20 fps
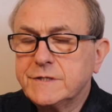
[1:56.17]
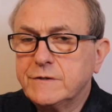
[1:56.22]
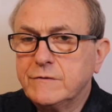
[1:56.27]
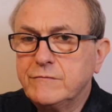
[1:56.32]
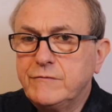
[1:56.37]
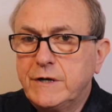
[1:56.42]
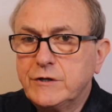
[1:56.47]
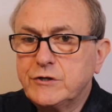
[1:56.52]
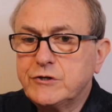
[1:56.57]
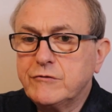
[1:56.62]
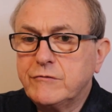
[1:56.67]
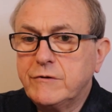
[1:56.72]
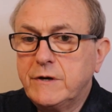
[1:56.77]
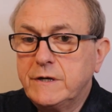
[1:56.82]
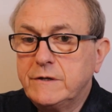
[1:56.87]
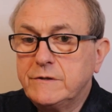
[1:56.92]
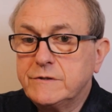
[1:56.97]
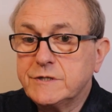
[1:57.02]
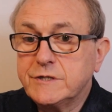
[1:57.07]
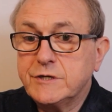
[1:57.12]
the
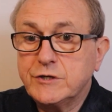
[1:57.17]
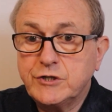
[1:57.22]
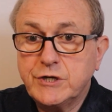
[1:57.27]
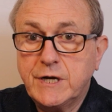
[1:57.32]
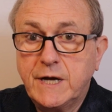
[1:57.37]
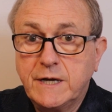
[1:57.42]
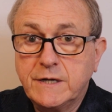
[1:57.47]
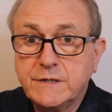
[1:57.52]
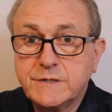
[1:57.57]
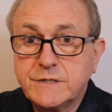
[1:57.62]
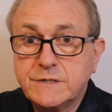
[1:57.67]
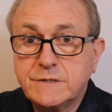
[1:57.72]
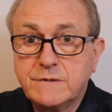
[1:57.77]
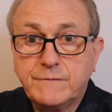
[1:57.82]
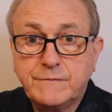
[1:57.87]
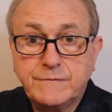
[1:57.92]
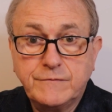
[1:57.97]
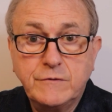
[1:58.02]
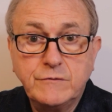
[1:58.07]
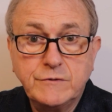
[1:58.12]
retrograde suggests
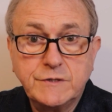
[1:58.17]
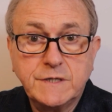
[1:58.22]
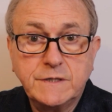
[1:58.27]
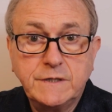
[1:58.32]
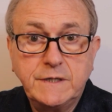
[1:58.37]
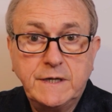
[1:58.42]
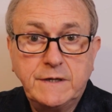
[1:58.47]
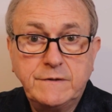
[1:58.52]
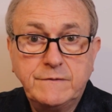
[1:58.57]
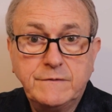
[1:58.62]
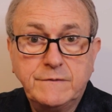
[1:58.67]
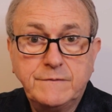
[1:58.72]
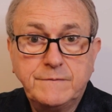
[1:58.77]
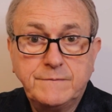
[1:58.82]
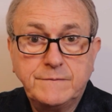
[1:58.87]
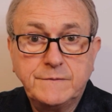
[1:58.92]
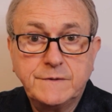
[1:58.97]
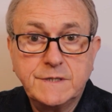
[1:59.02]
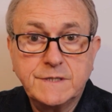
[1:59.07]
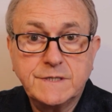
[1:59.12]
through to the end
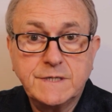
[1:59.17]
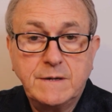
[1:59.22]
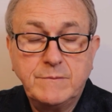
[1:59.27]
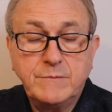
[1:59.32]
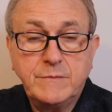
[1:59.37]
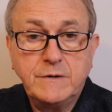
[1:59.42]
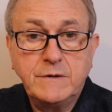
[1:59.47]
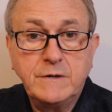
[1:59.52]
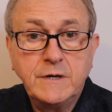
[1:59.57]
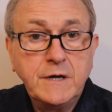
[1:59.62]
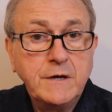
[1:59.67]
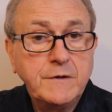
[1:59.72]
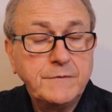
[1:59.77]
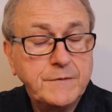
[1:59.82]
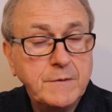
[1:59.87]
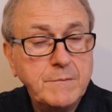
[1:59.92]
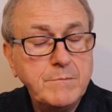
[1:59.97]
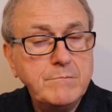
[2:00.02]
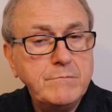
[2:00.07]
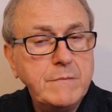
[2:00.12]
of December
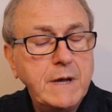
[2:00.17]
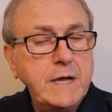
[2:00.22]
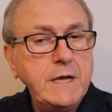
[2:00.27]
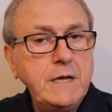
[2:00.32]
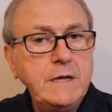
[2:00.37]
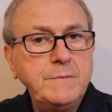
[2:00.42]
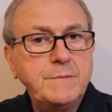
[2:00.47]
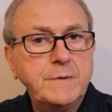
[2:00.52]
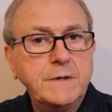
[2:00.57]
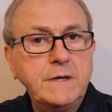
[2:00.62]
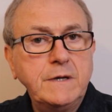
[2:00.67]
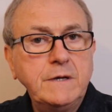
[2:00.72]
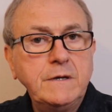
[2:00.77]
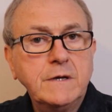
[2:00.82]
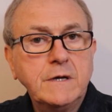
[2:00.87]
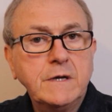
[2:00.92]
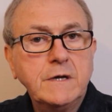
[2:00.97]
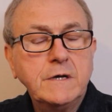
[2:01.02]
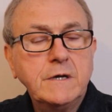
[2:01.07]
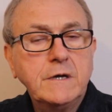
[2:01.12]
that
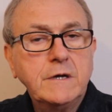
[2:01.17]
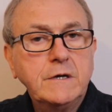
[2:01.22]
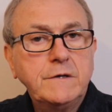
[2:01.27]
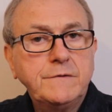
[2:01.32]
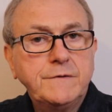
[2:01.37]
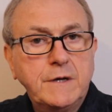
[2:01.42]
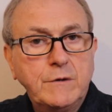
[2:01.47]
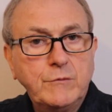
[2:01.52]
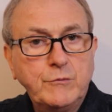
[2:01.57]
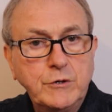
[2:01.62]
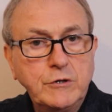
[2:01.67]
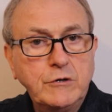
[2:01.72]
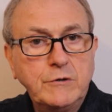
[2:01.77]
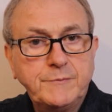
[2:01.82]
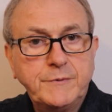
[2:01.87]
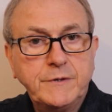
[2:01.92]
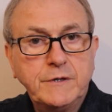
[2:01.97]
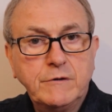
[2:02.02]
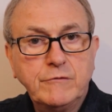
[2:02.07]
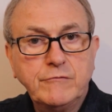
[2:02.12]
maybe there
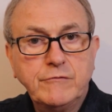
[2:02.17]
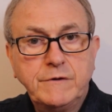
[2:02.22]
will be a